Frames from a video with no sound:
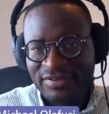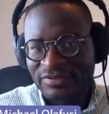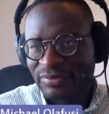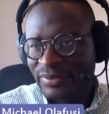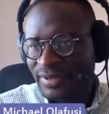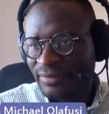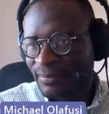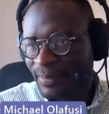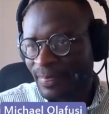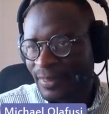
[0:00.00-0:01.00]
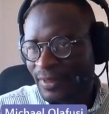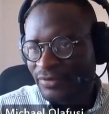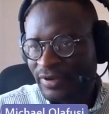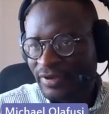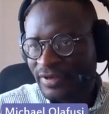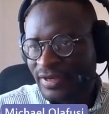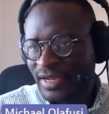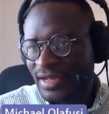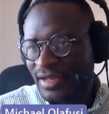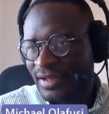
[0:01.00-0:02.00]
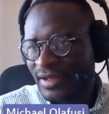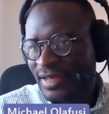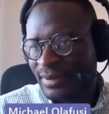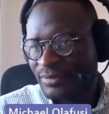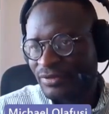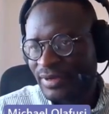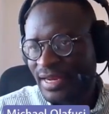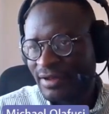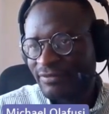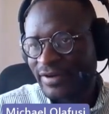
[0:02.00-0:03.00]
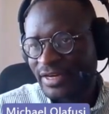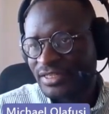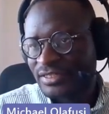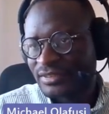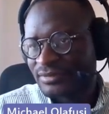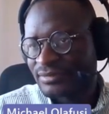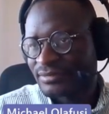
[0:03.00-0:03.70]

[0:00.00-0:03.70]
it this way, so it's either I am doing average,